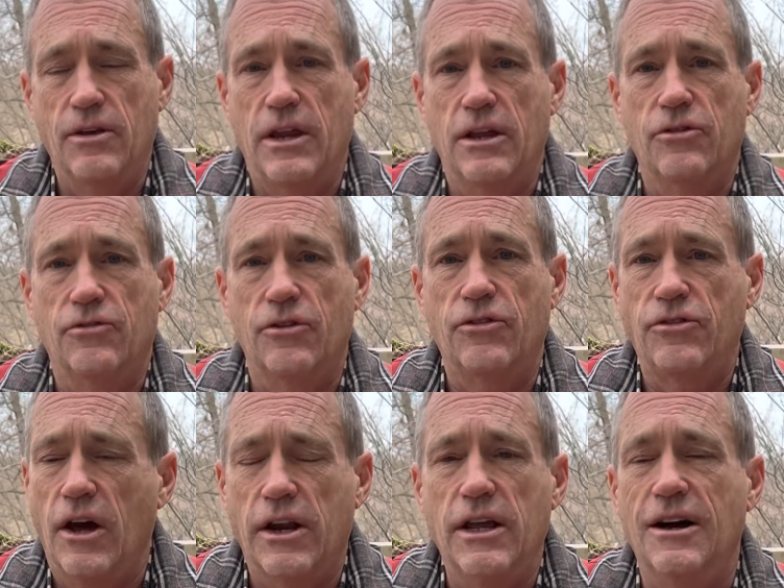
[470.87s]
It is the
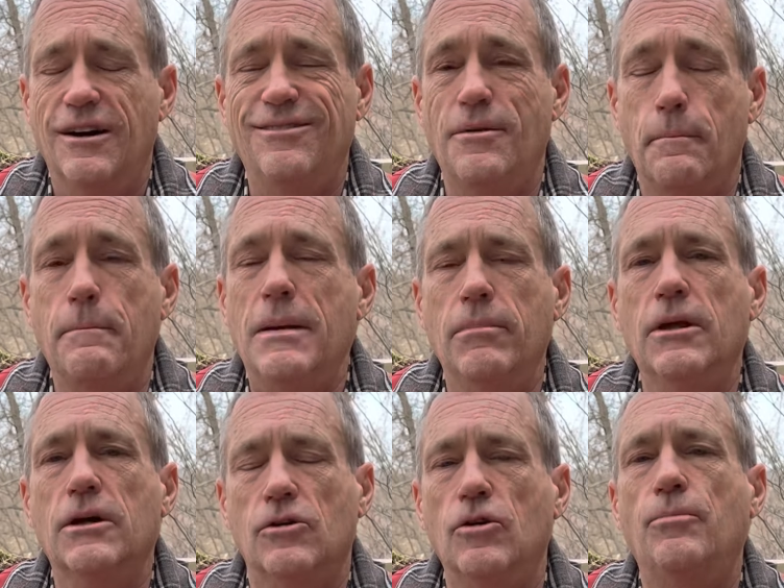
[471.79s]
study of
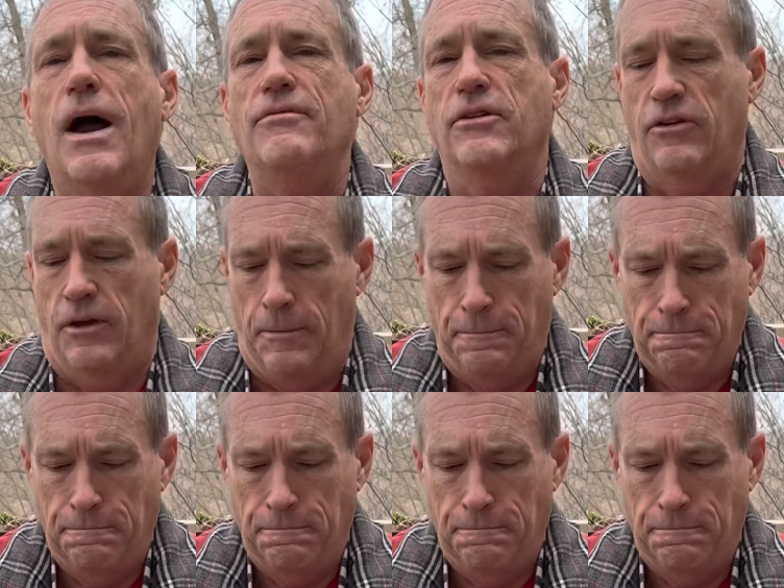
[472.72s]
biblical prophecy.